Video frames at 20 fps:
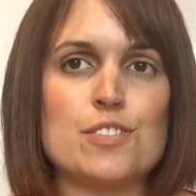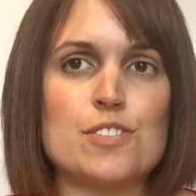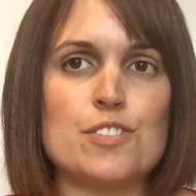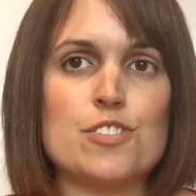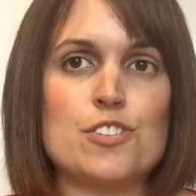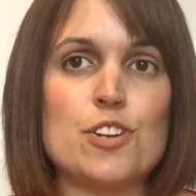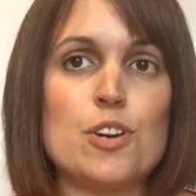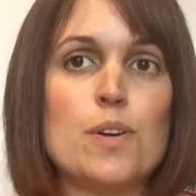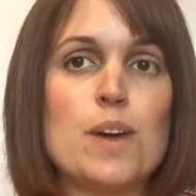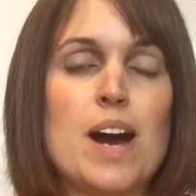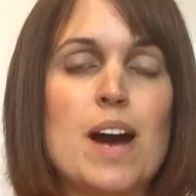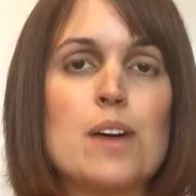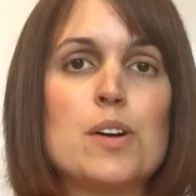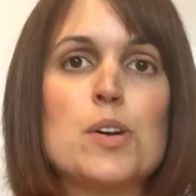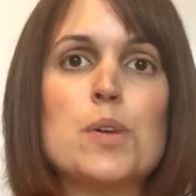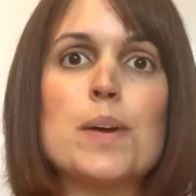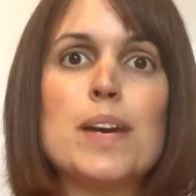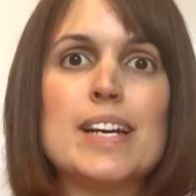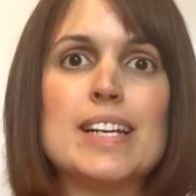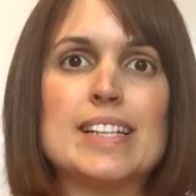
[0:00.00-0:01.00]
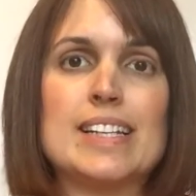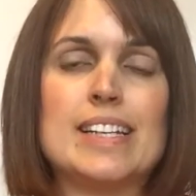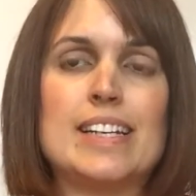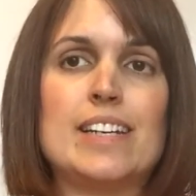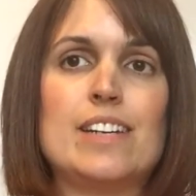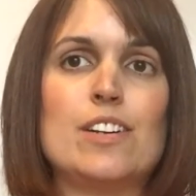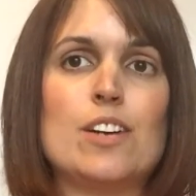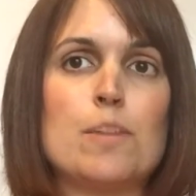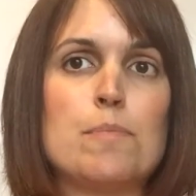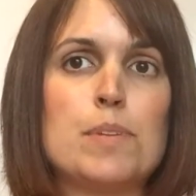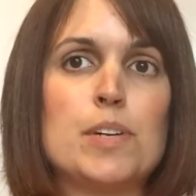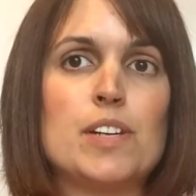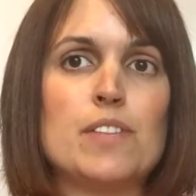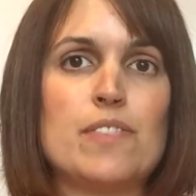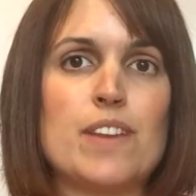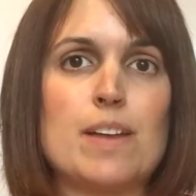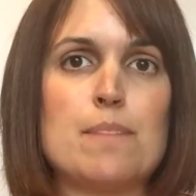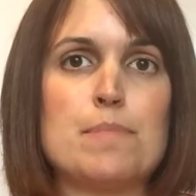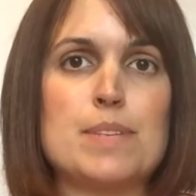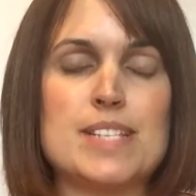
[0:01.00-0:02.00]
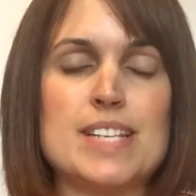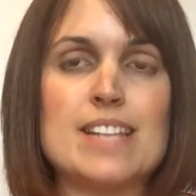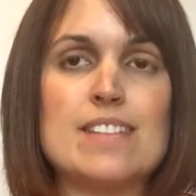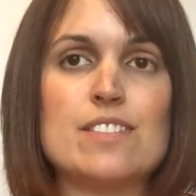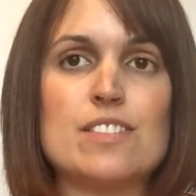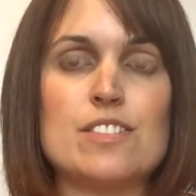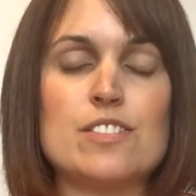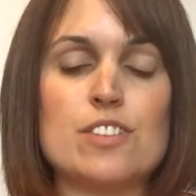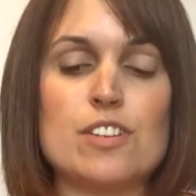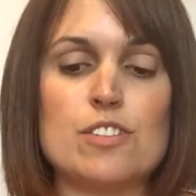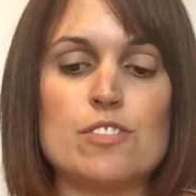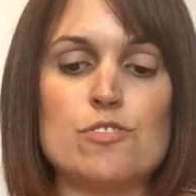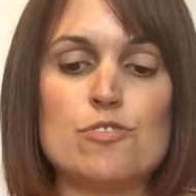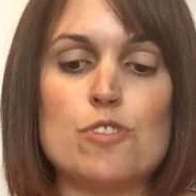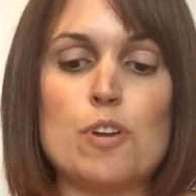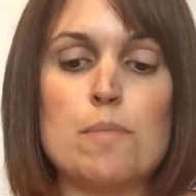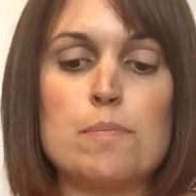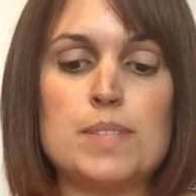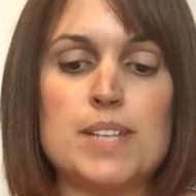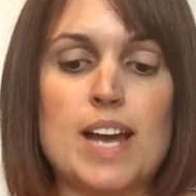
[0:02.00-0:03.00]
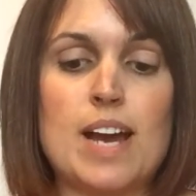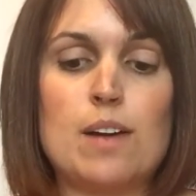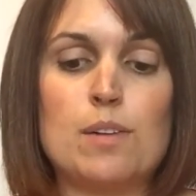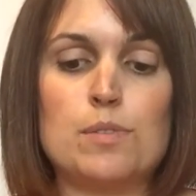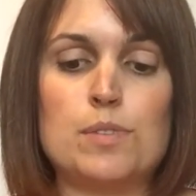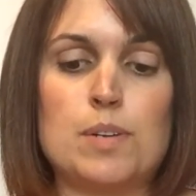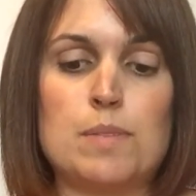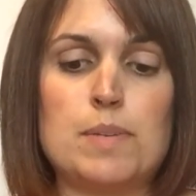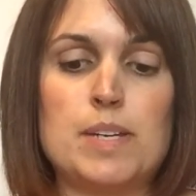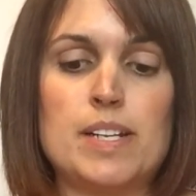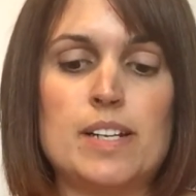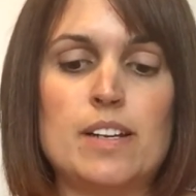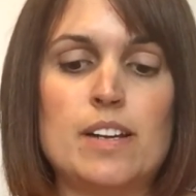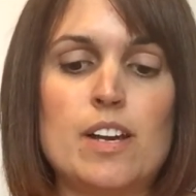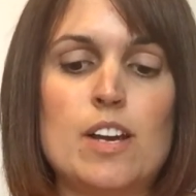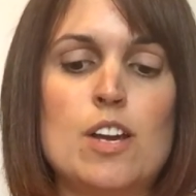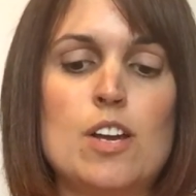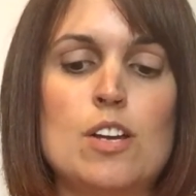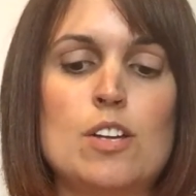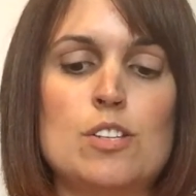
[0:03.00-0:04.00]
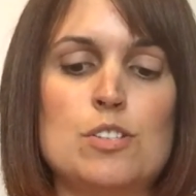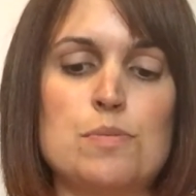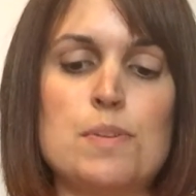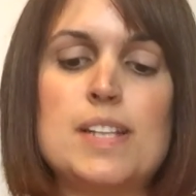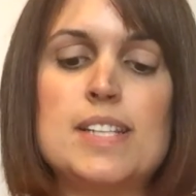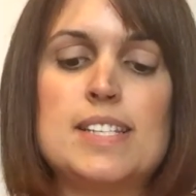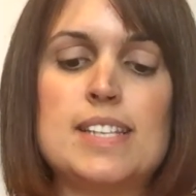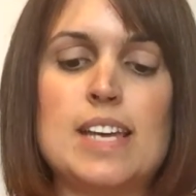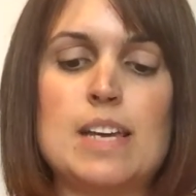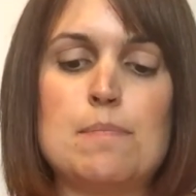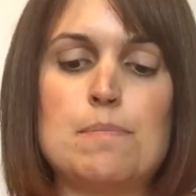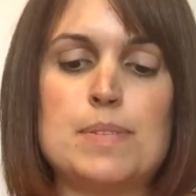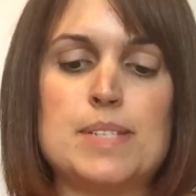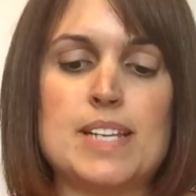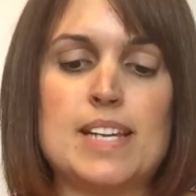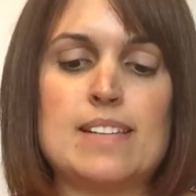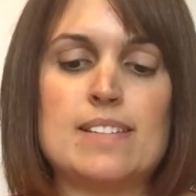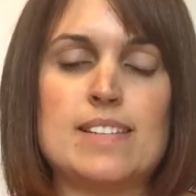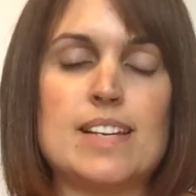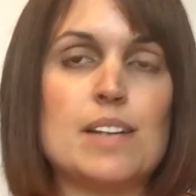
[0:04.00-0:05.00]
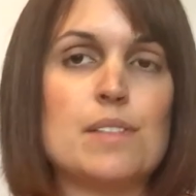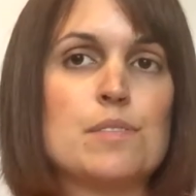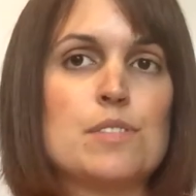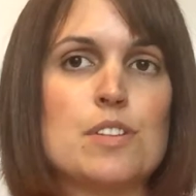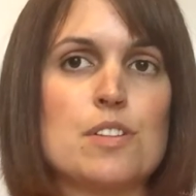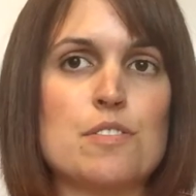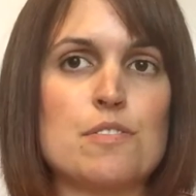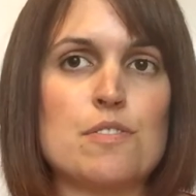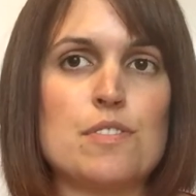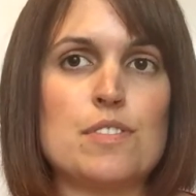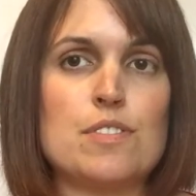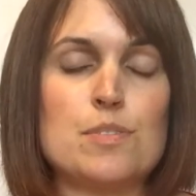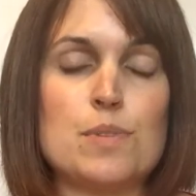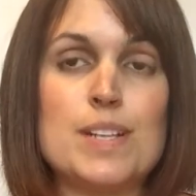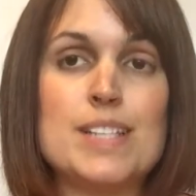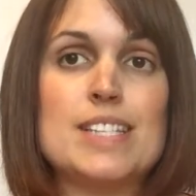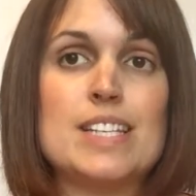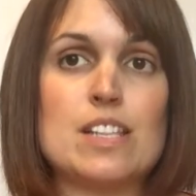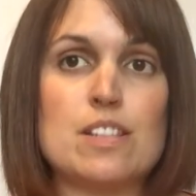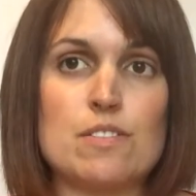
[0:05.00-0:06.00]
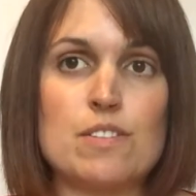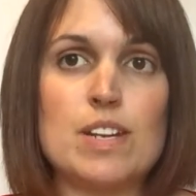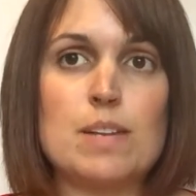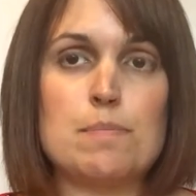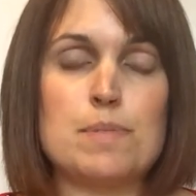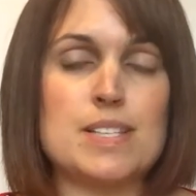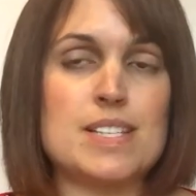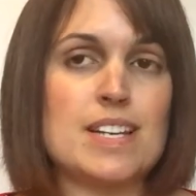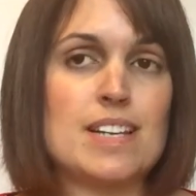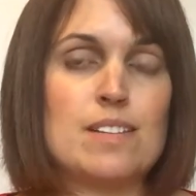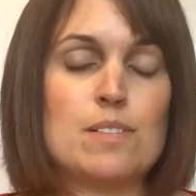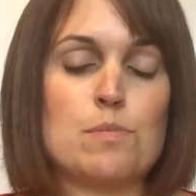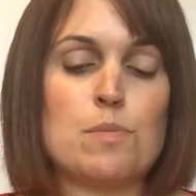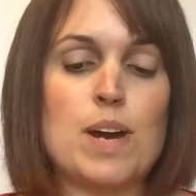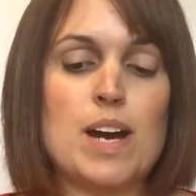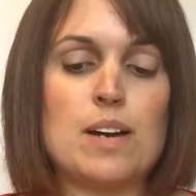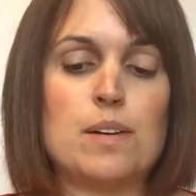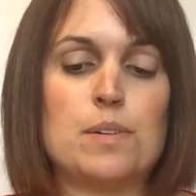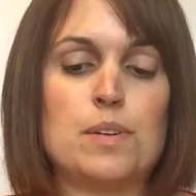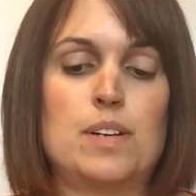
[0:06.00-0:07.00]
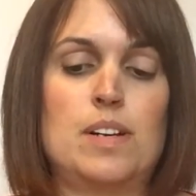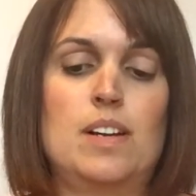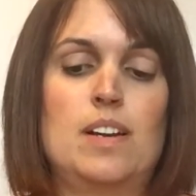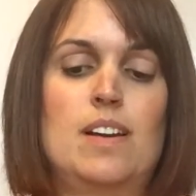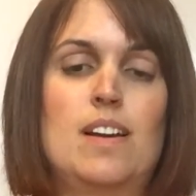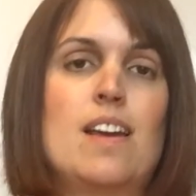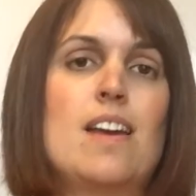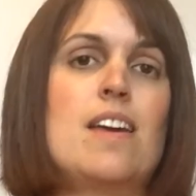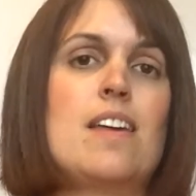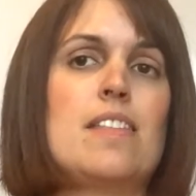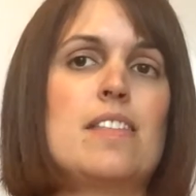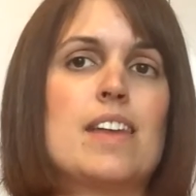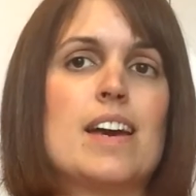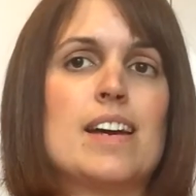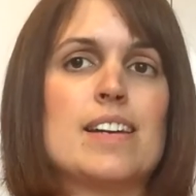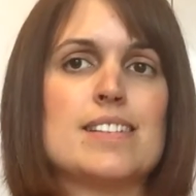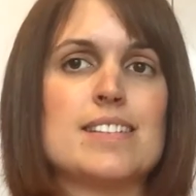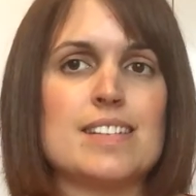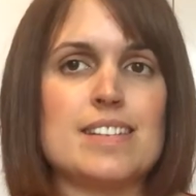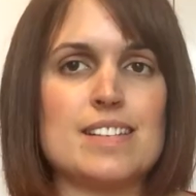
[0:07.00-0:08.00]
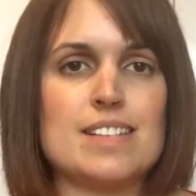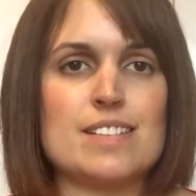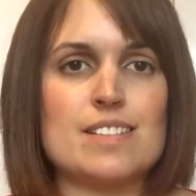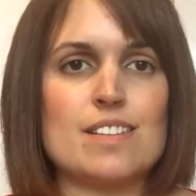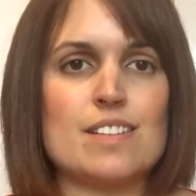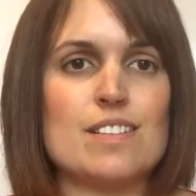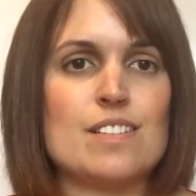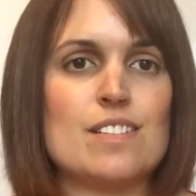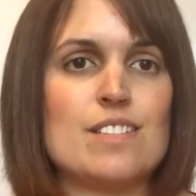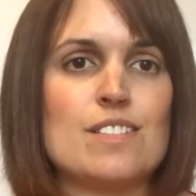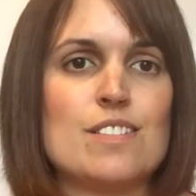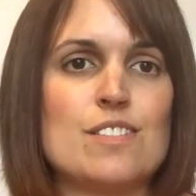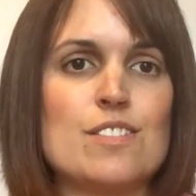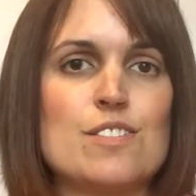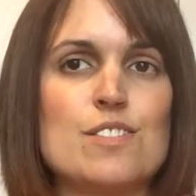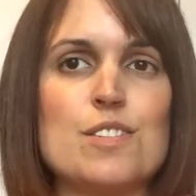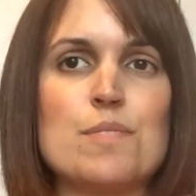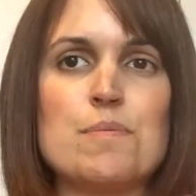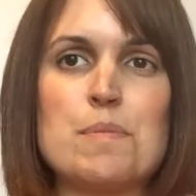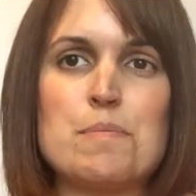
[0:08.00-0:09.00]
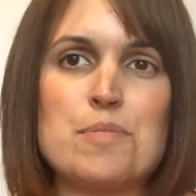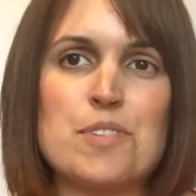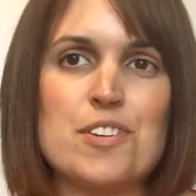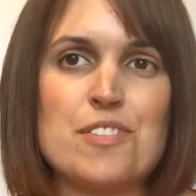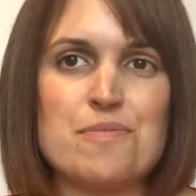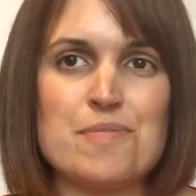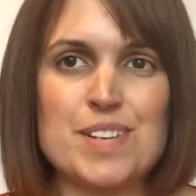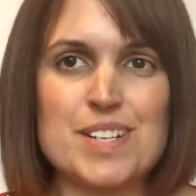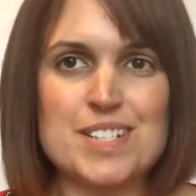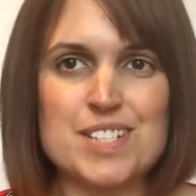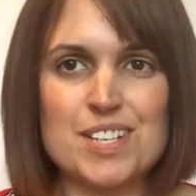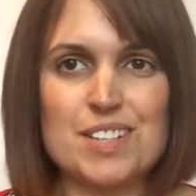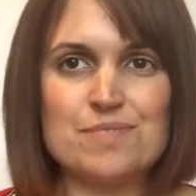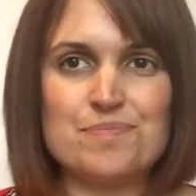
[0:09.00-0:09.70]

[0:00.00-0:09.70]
to show how quickly your body fat percentage can drop down. I mean, 28% down to 23%. Wow, that is some improvement.